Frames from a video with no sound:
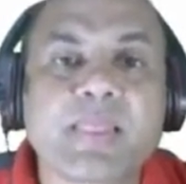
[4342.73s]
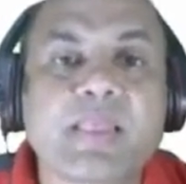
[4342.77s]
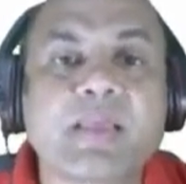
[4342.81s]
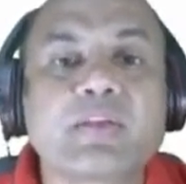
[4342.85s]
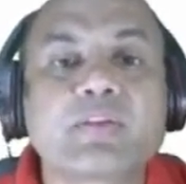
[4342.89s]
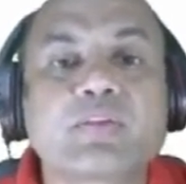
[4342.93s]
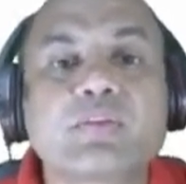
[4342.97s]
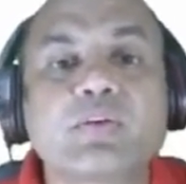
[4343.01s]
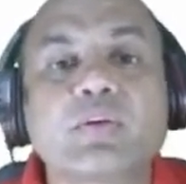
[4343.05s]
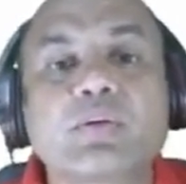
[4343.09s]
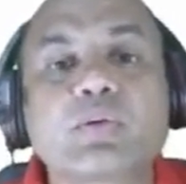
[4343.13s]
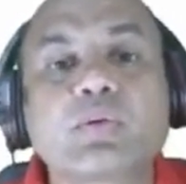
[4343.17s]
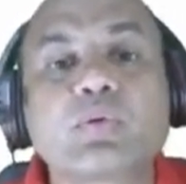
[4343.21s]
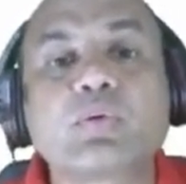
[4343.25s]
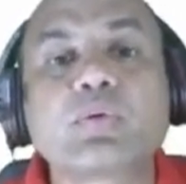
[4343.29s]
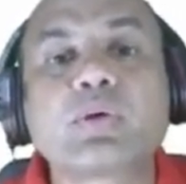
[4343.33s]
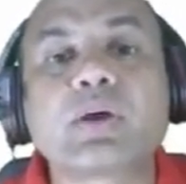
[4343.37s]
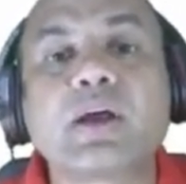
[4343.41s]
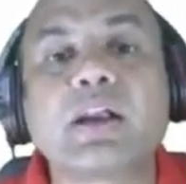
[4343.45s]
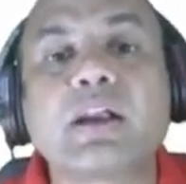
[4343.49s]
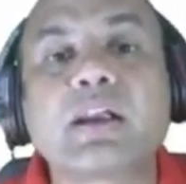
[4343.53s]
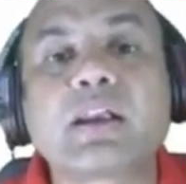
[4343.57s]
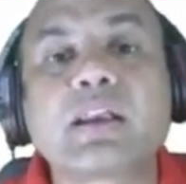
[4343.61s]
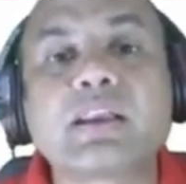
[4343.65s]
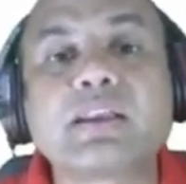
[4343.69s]
So two
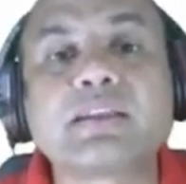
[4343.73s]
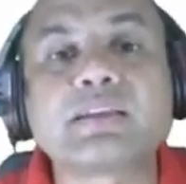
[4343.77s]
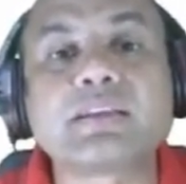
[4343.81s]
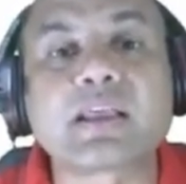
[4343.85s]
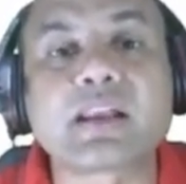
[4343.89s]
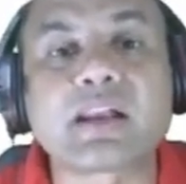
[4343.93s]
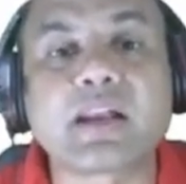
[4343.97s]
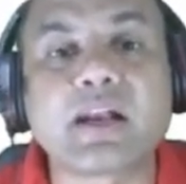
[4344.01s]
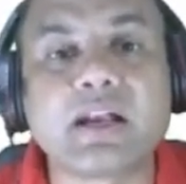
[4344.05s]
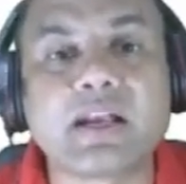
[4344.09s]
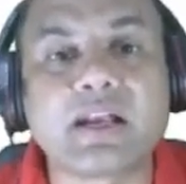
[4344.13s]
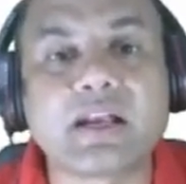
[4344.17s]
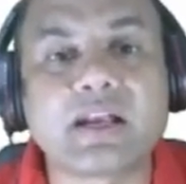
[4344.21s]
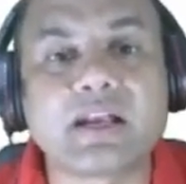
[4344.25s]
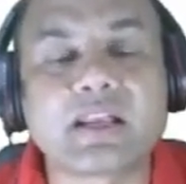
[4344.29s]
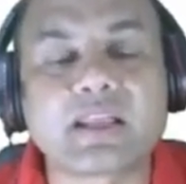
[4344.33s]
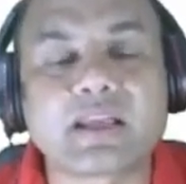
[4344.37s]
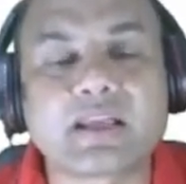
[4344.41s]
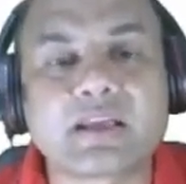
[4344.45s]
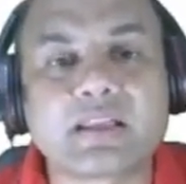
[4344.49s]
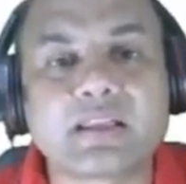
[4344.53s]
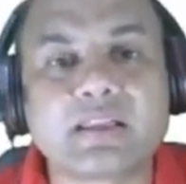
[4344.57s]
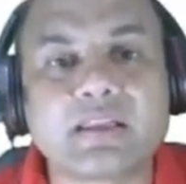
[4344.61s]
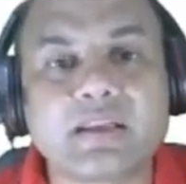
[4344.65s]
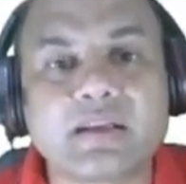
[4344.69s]
countries are
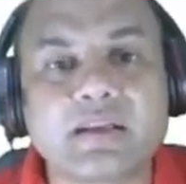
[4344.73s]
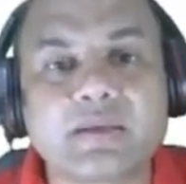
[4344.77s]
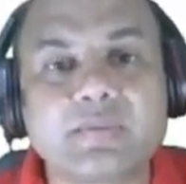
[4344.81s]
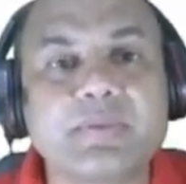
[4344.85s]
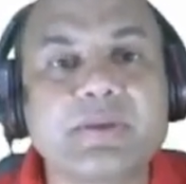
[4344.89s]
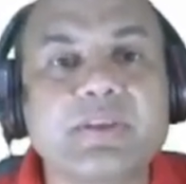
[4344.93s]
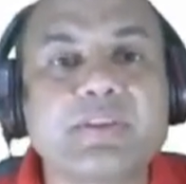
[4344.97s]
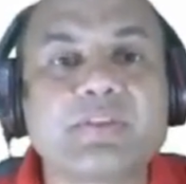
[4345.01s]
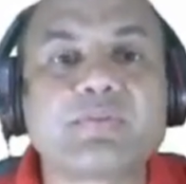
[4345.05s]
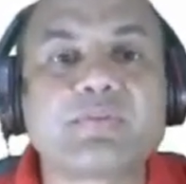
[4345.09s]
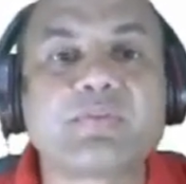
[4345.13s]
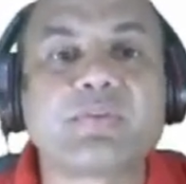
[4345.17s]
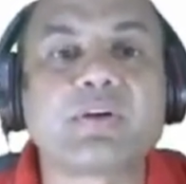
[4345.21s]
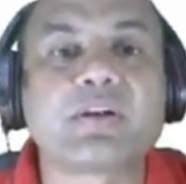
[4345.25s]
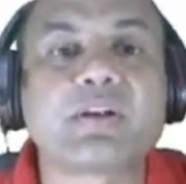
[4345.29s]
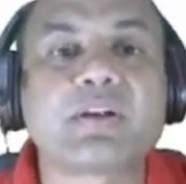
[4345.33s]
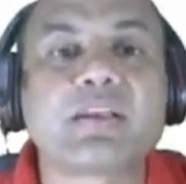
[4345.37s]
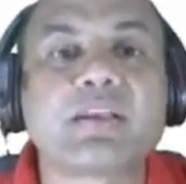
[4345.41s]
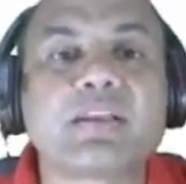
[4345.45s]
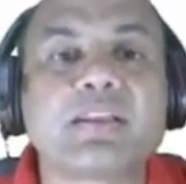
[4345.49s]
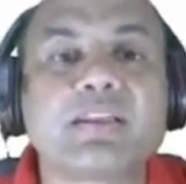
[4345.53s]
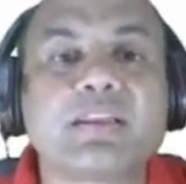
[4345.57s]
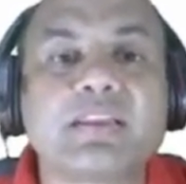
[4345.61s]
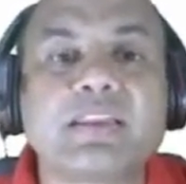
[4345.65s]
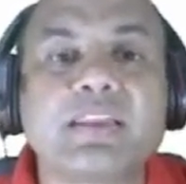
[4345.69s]
identical. It means what?
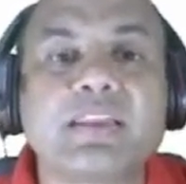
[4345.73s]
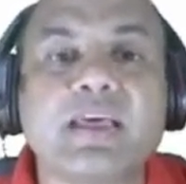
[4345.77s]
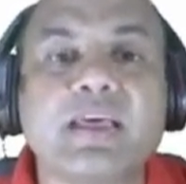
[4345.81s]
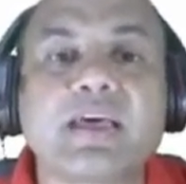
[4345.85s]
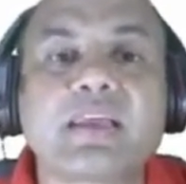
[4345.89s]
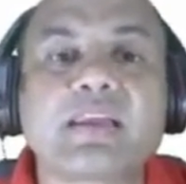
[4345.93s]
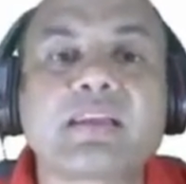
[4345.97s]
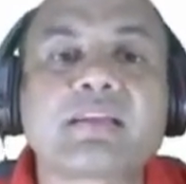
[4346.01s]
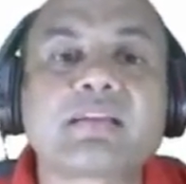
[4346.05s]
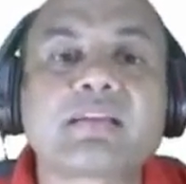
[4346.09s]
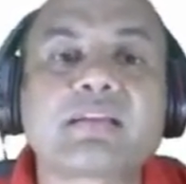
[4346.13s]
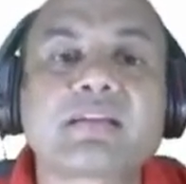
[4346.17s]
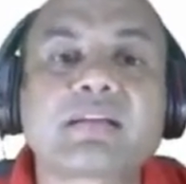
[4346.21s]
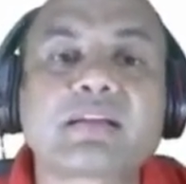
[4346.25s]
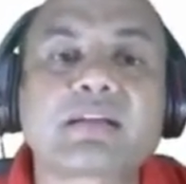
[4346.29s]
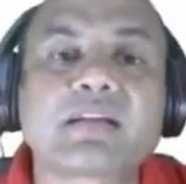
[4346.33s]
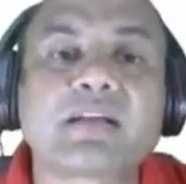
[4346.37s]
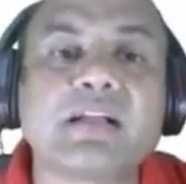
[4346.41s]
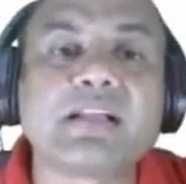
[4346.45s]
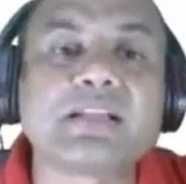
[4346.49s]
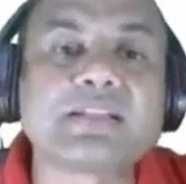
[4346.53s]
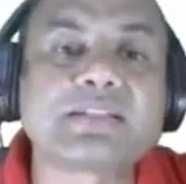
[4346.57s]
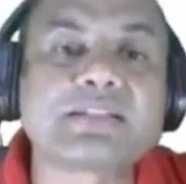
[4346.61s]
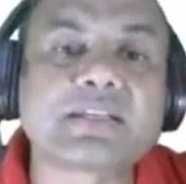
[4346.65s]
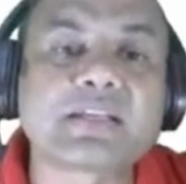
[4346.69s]
Their
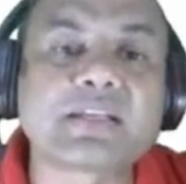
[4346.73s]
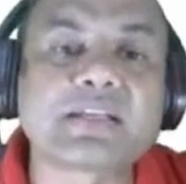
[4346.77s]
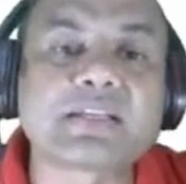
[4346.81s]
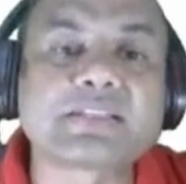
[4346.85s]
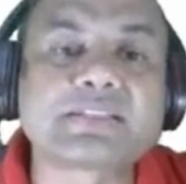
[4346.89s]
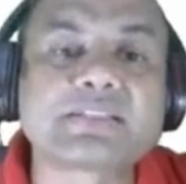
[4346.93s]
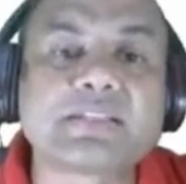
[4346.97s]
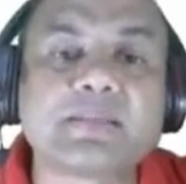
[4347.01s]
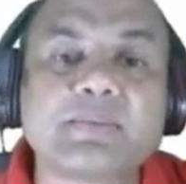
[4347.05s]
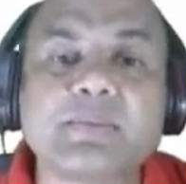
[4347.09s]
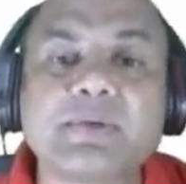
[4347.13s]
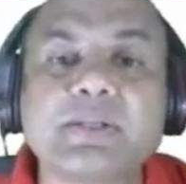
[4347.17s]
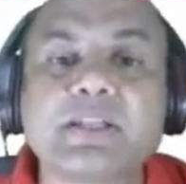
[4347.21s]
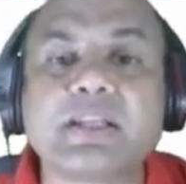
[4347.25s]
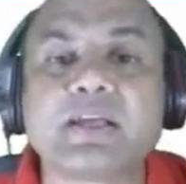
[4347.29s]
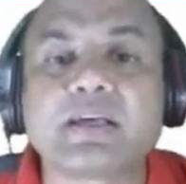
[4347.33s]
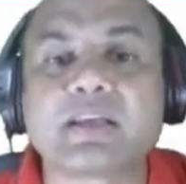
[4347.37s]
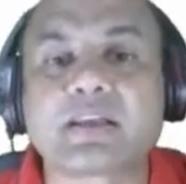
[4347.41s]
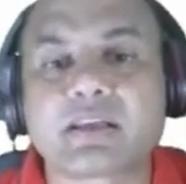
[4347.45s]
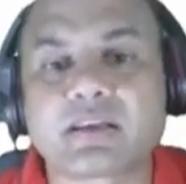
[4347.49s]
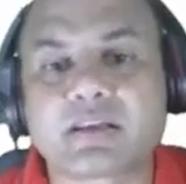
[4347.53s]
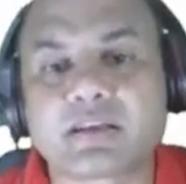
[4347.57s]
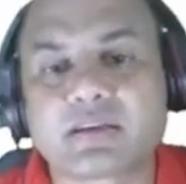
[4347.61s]
culture is similar.